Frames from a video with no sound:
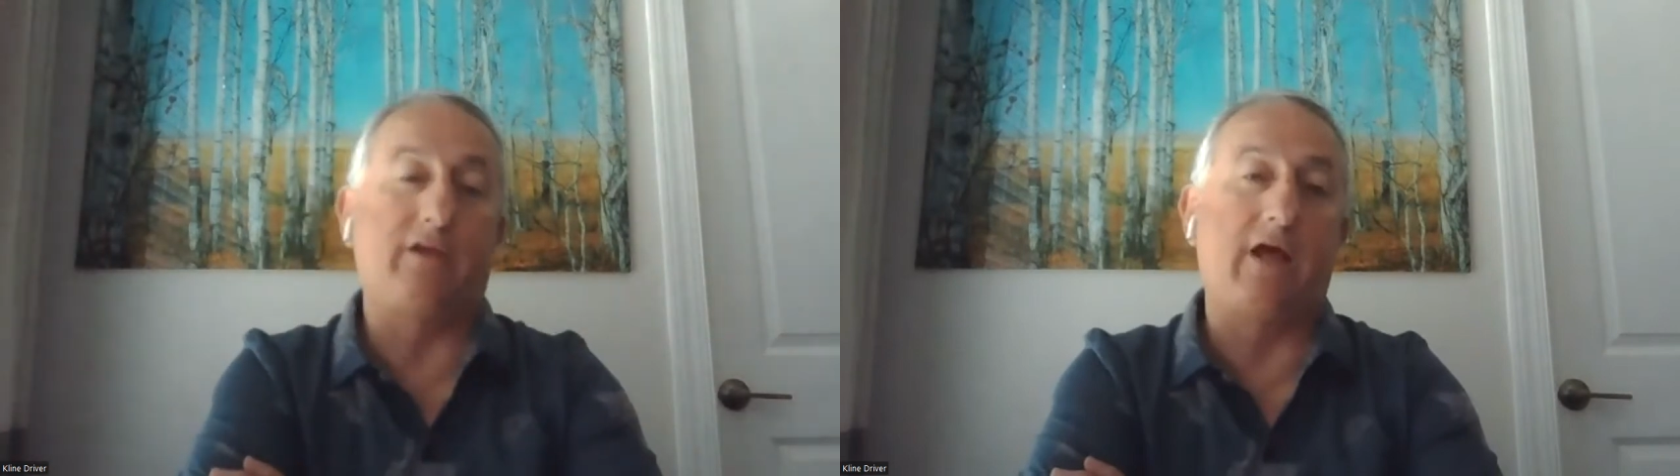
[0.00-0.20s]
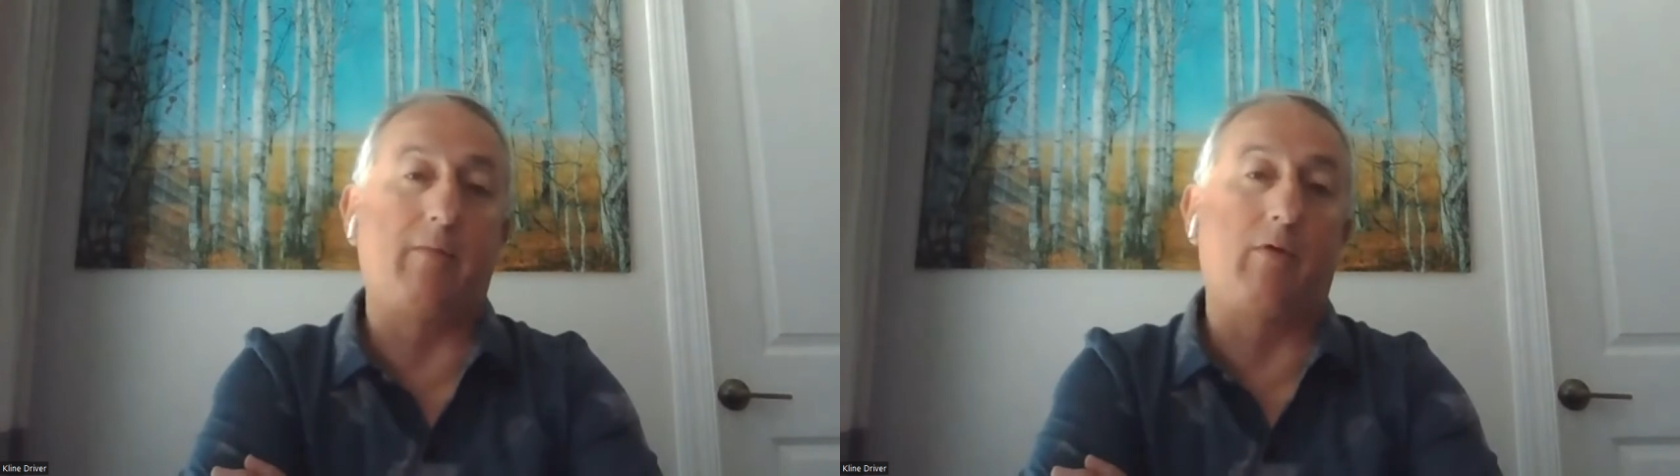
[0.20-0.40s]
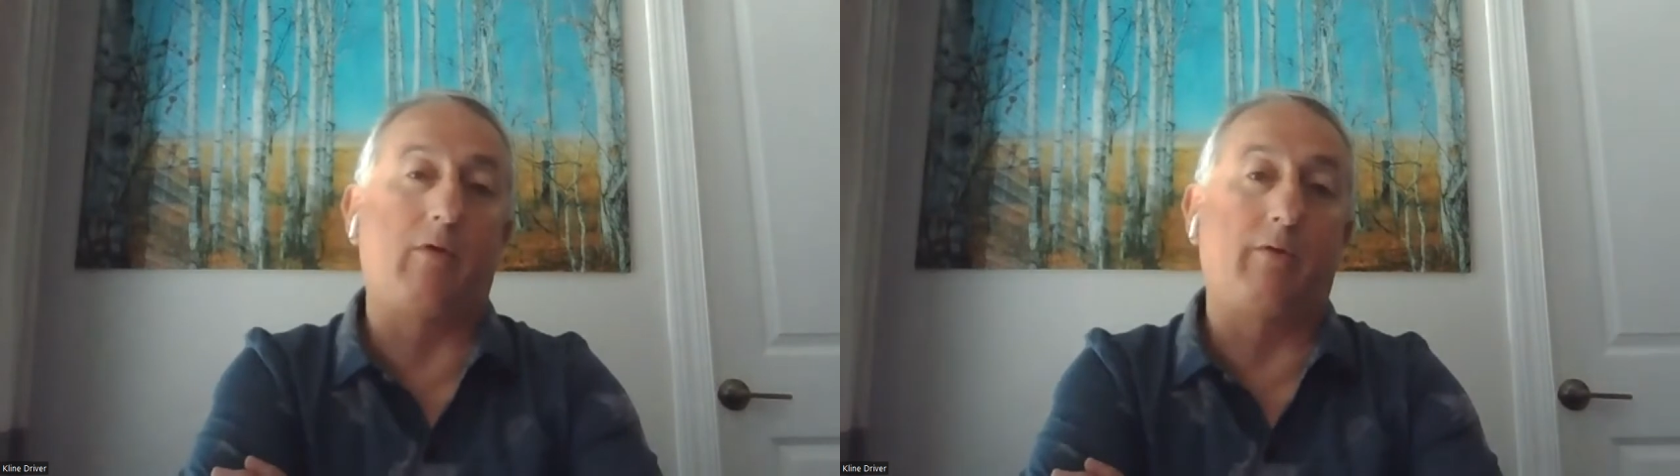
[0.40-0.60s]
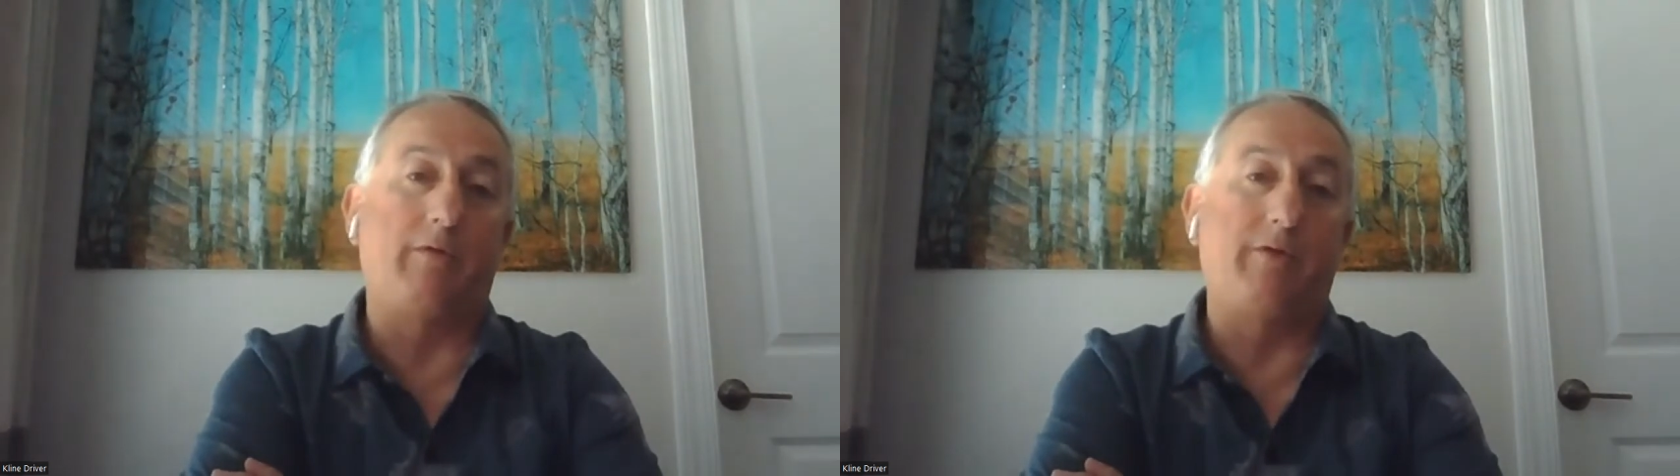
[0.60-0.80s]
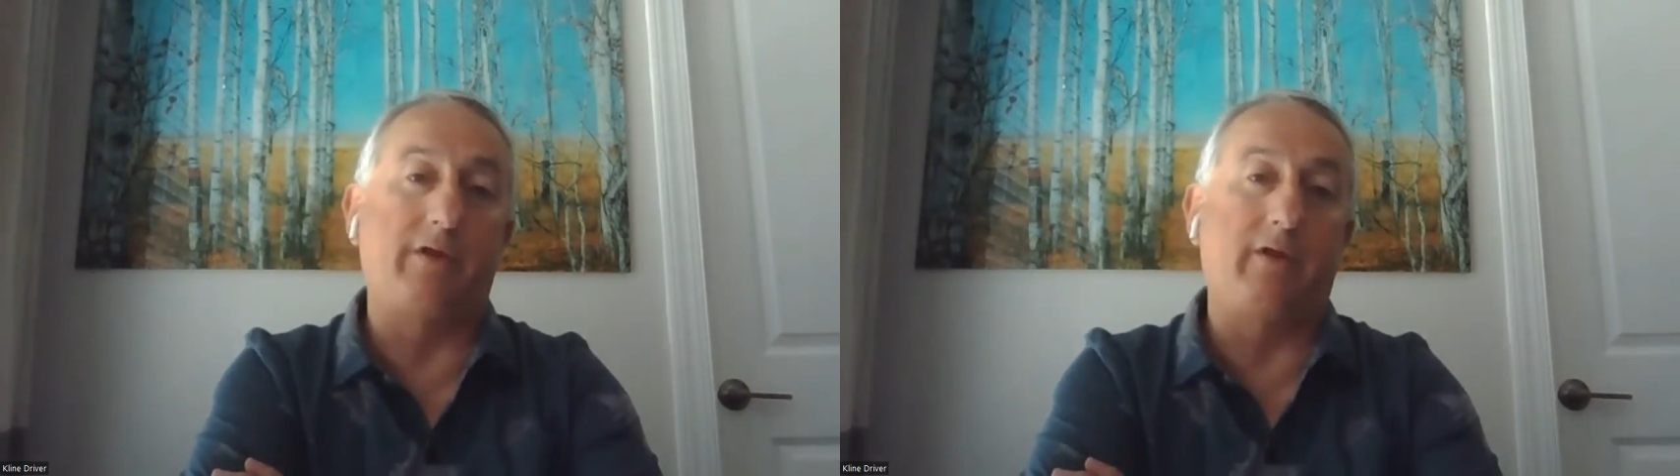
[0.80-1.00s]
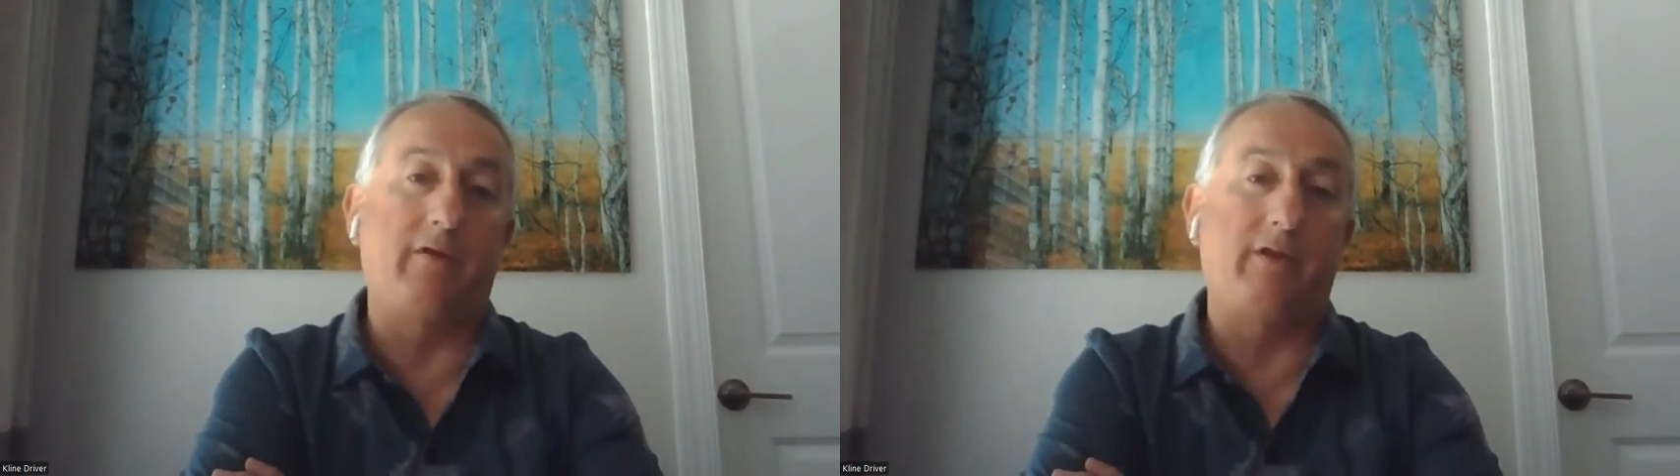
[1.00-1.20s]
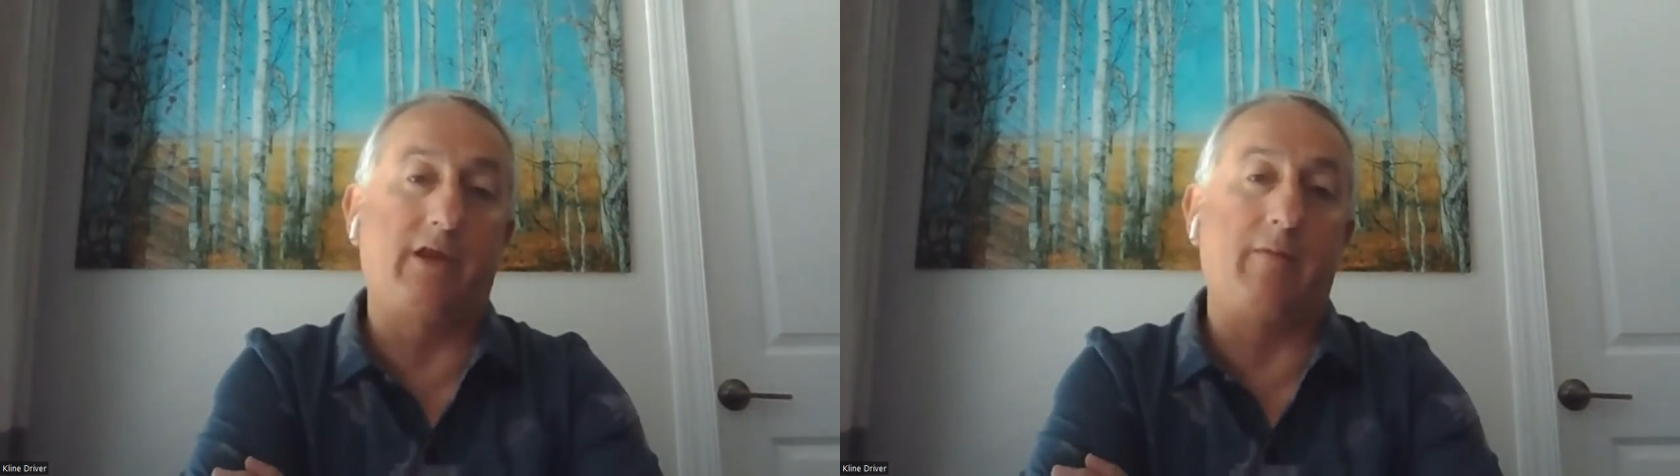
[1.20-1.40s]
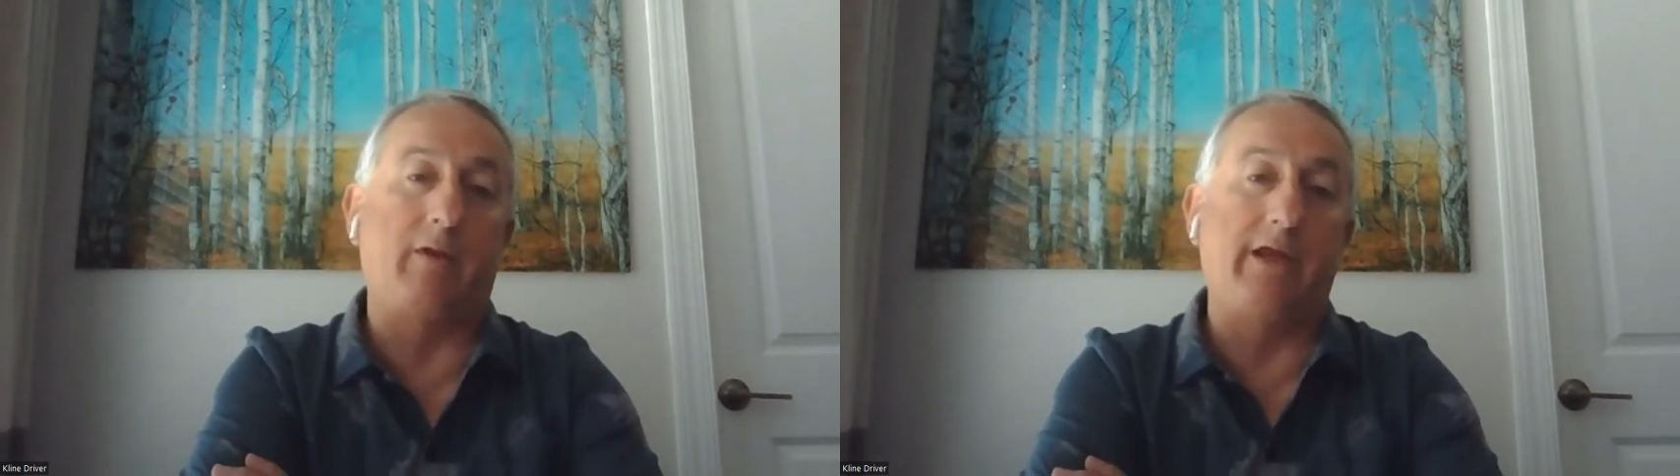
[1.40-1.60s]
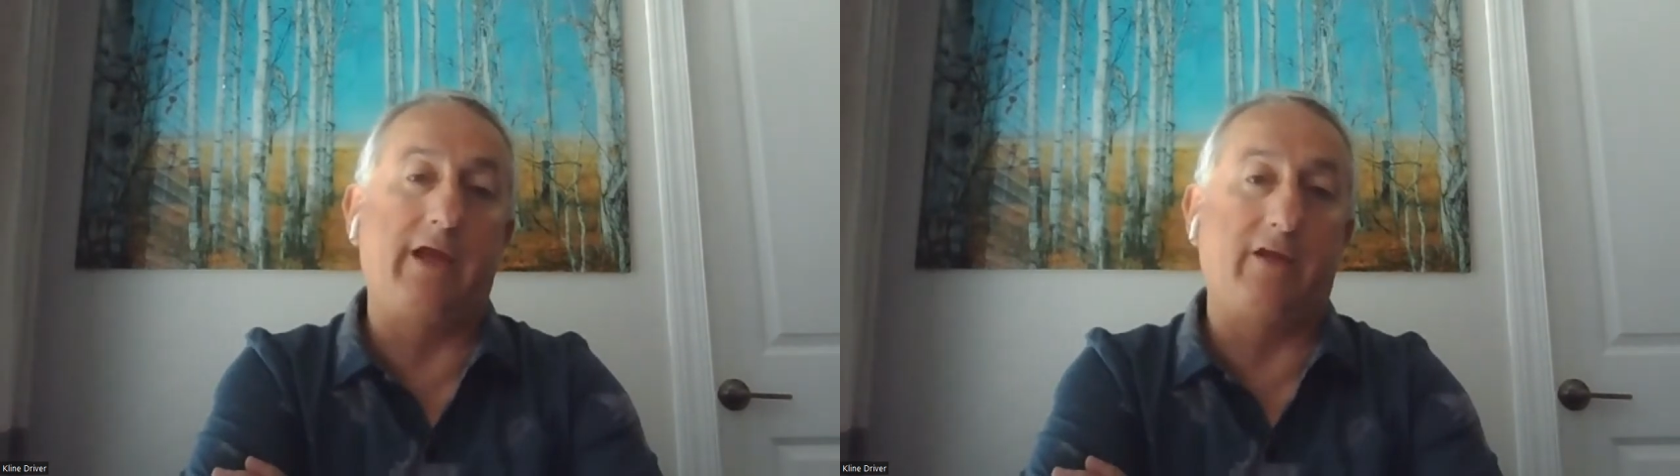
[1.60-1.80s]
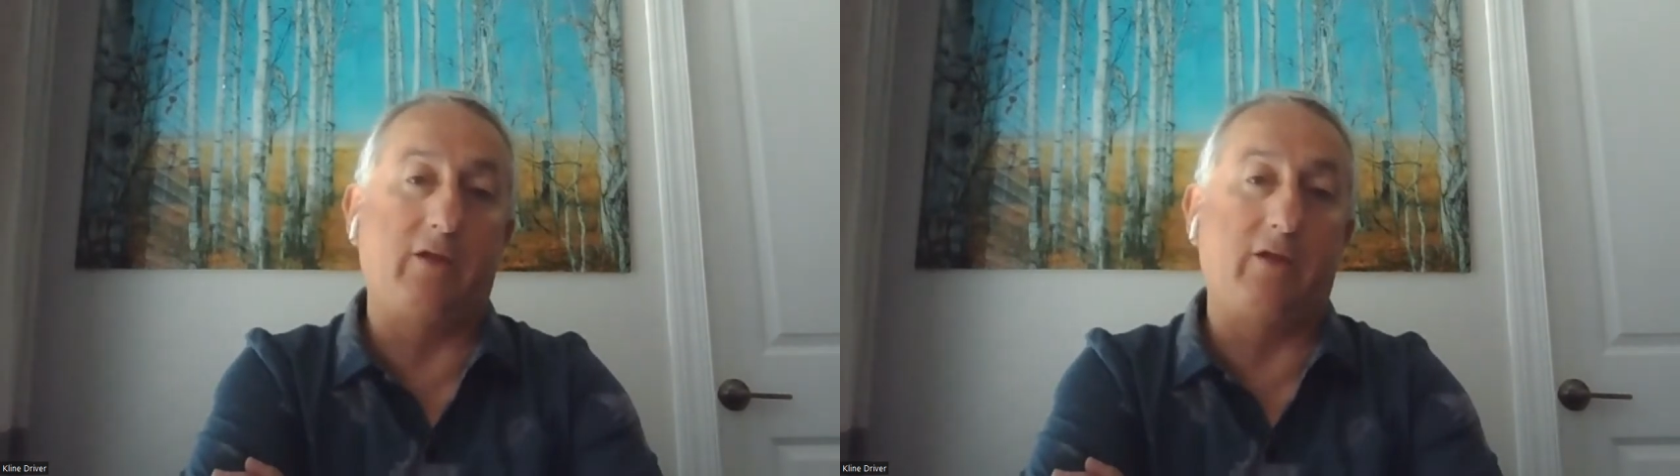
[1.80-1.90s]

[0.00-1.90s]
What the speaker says: double hit.